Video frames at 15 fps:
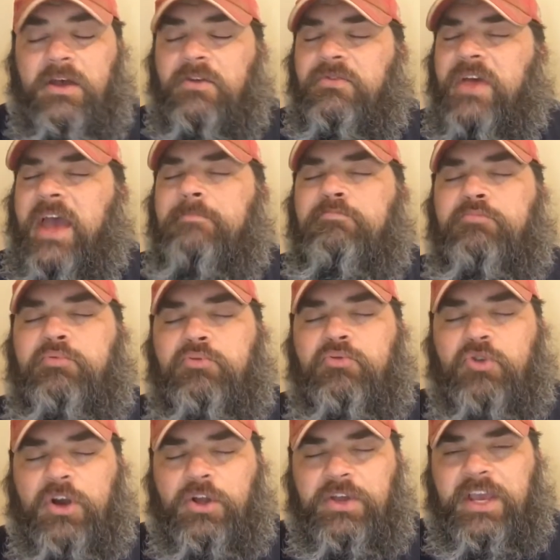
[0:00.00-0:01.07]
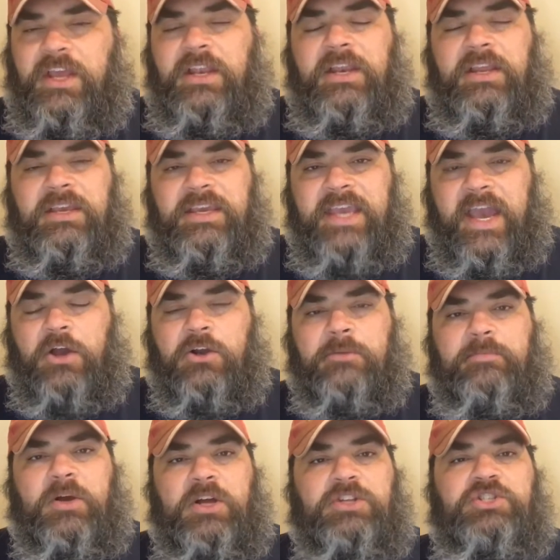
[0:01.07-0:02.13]
that brilliant
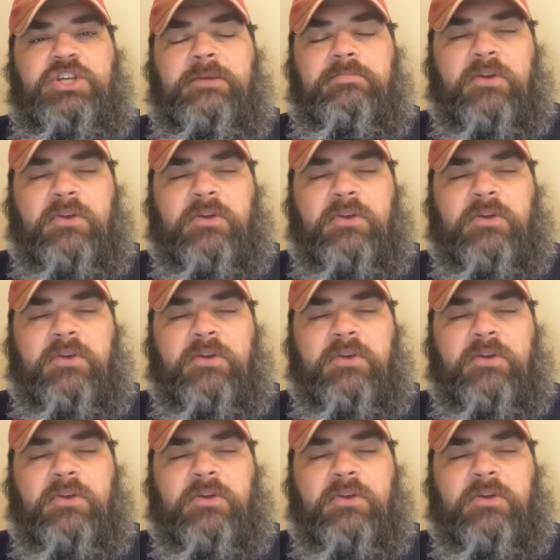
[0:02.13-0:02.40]
counterpunching